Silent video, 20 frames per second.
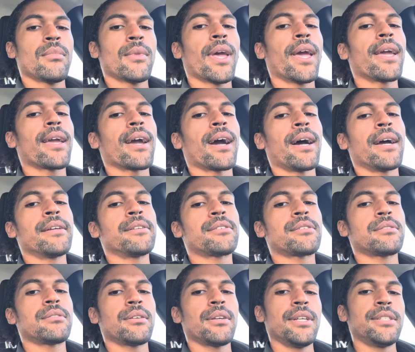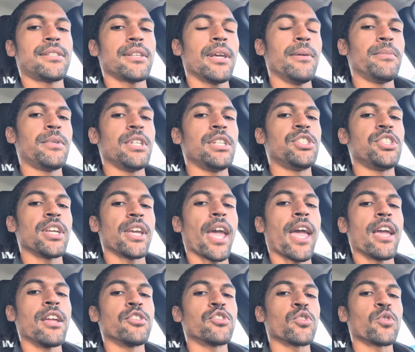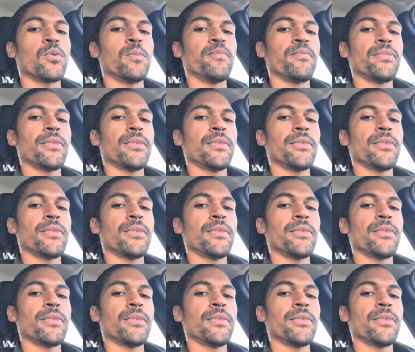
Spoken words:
Hey guys, it's MTG Angel.